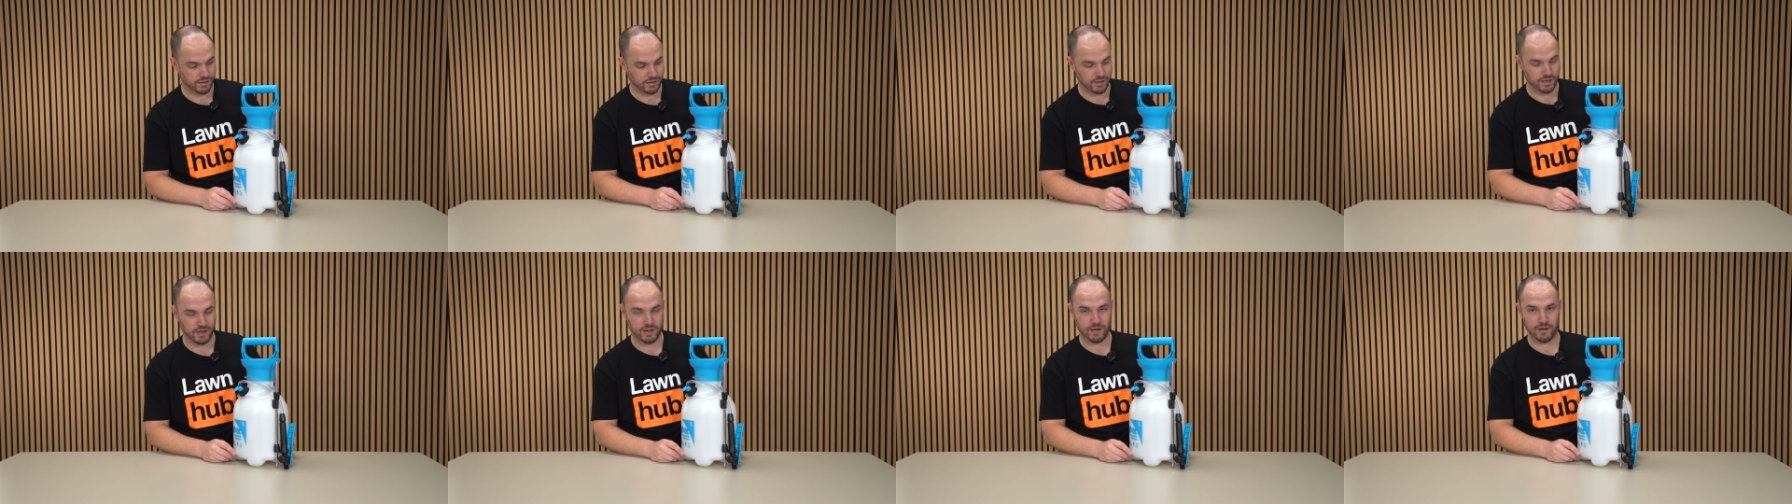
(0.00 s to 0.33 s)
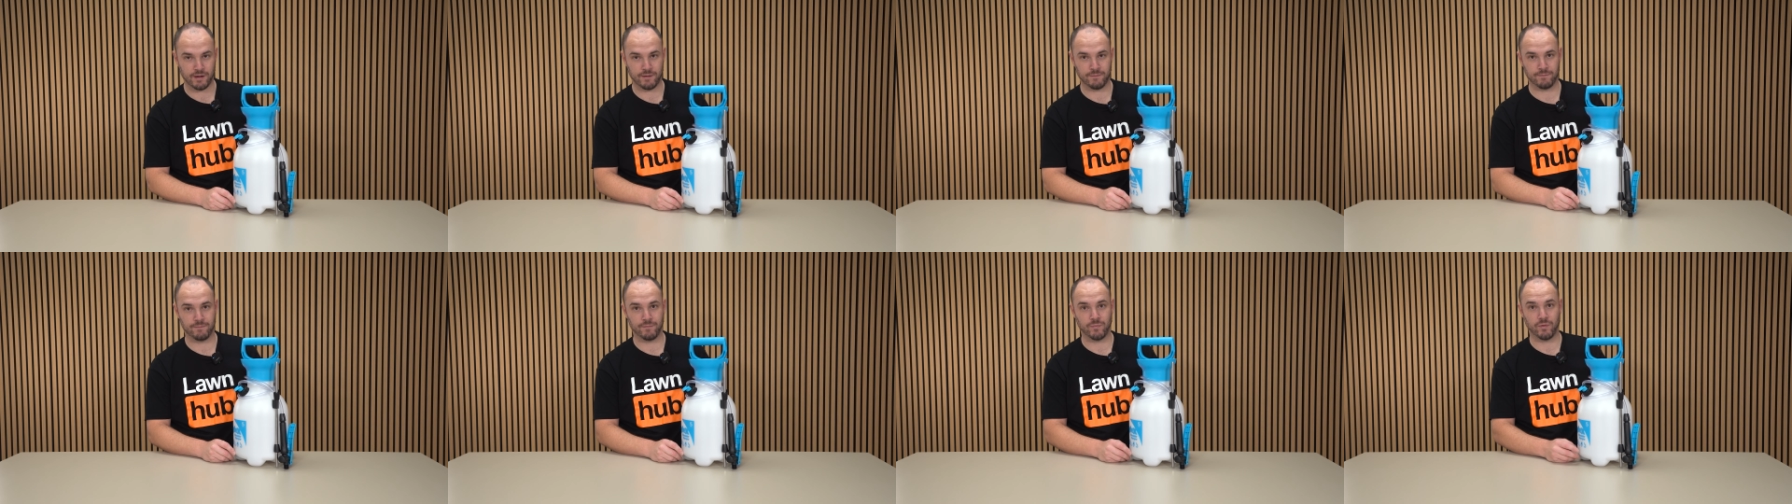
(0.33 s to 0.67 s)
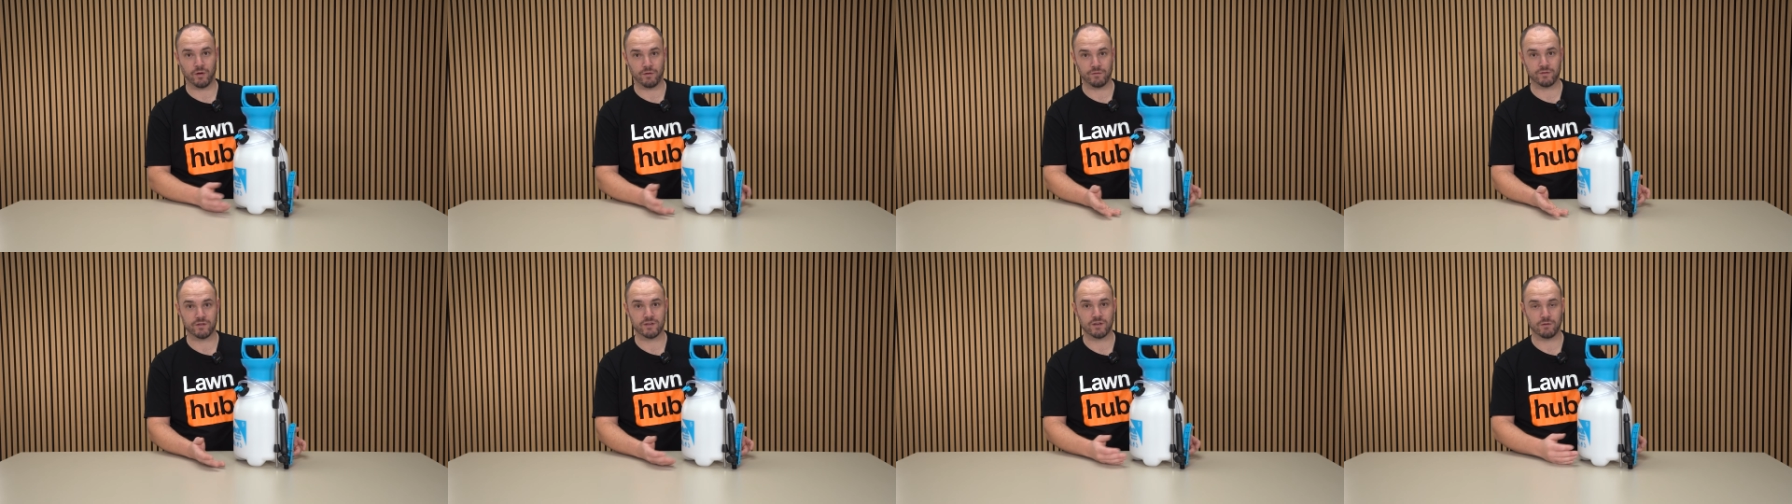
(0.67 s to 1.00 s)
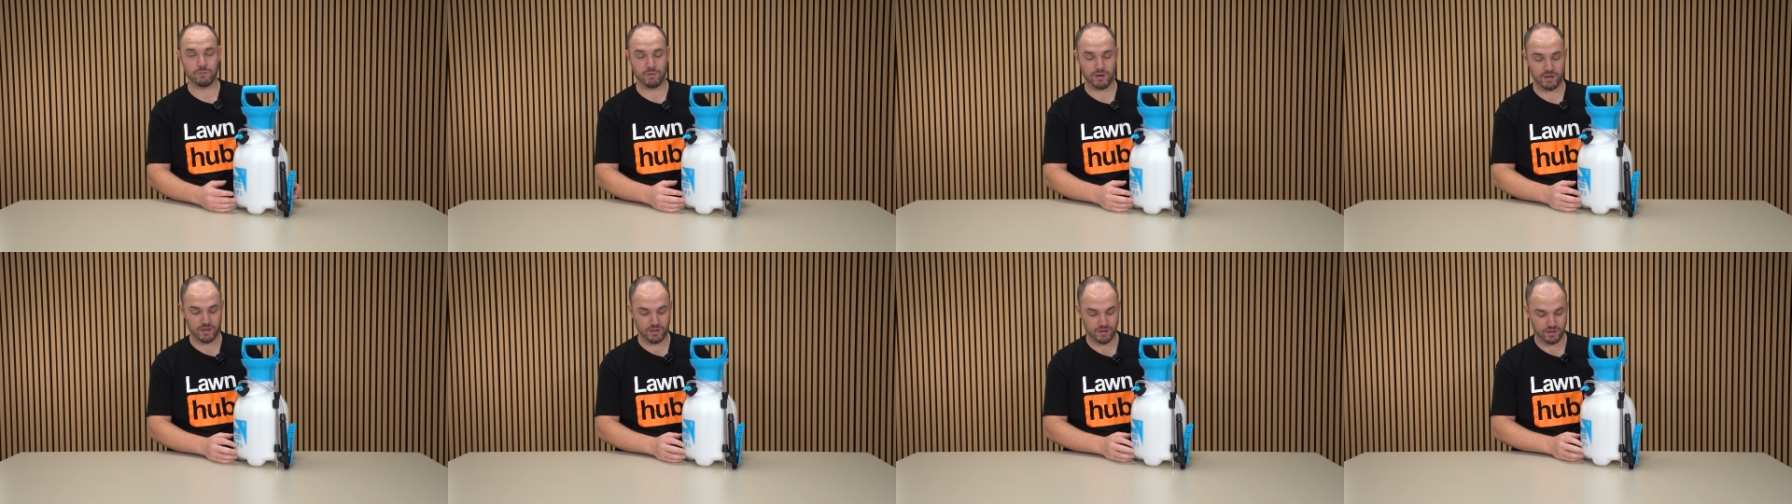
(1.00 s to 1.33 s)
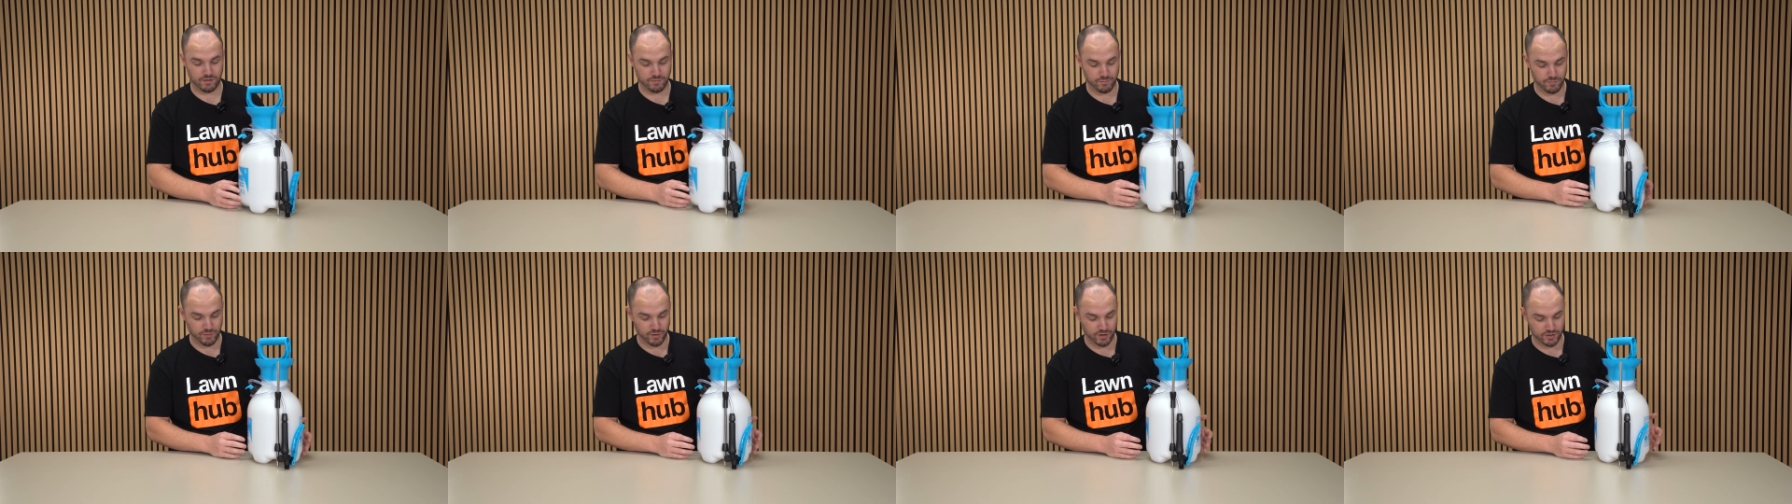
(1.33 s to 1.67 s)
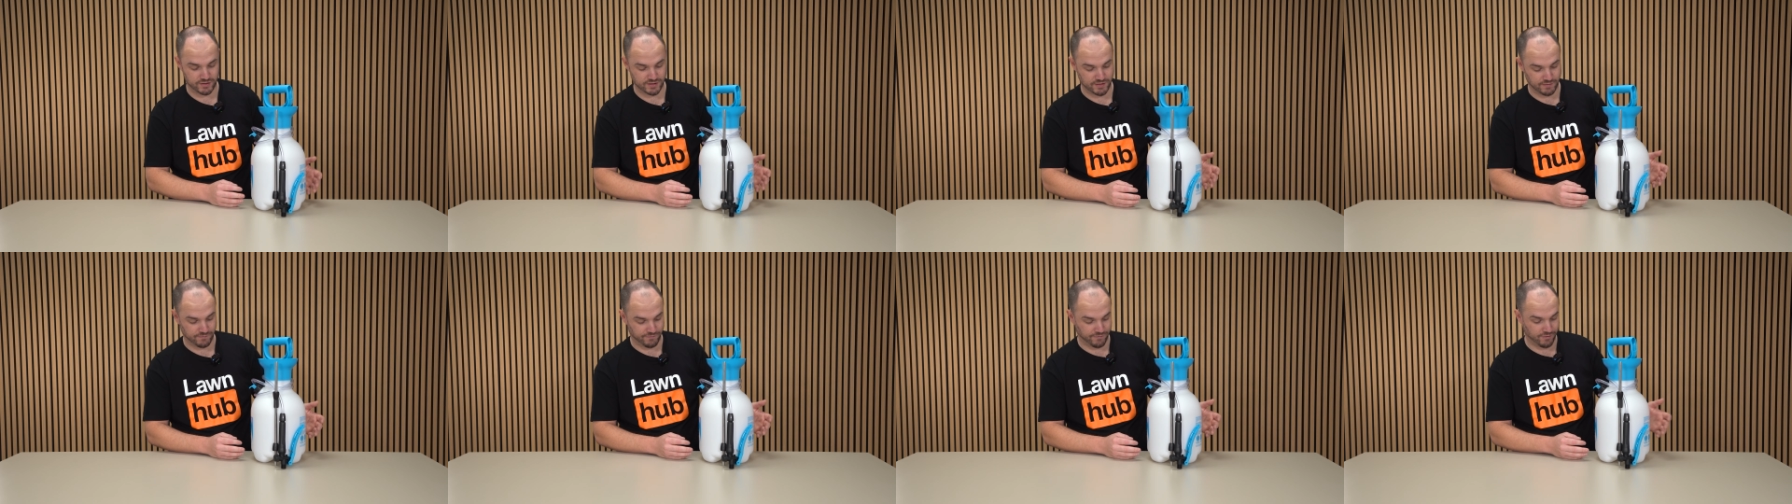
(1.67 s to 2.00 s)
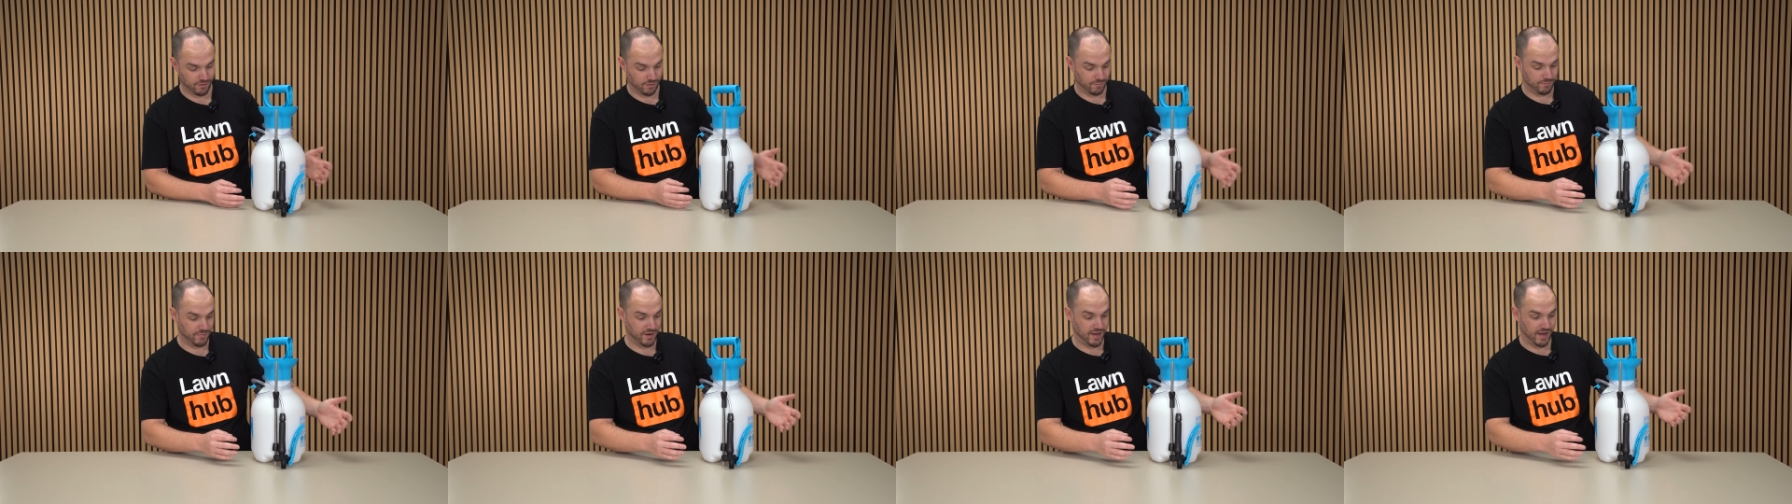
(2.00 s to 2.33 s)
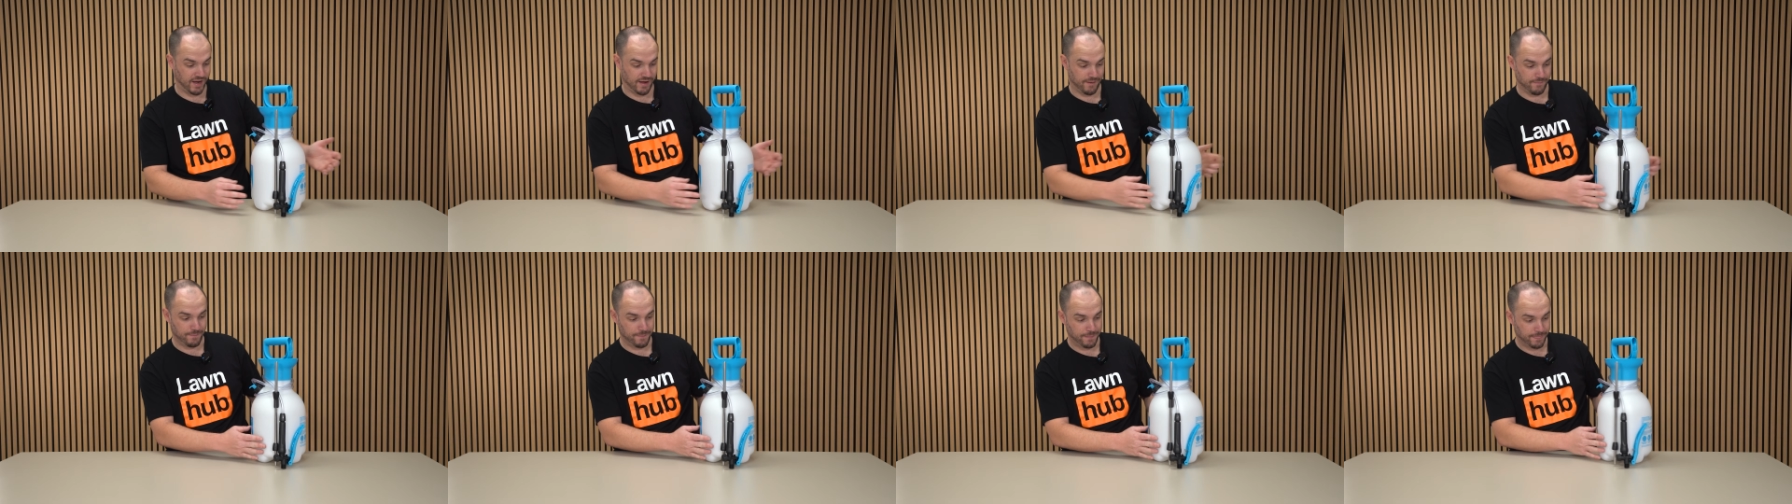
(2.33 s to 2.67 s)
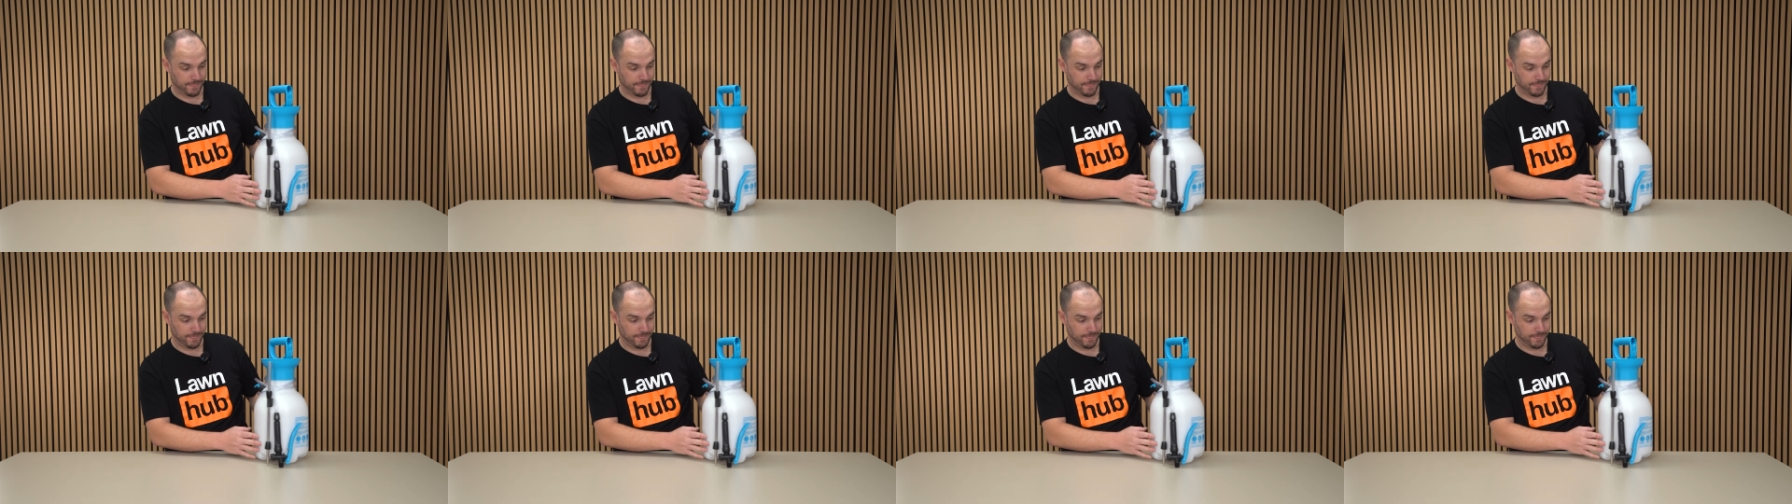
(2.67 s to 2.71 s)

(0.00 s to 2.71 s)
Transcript: obviously where you can purchase them from. Now,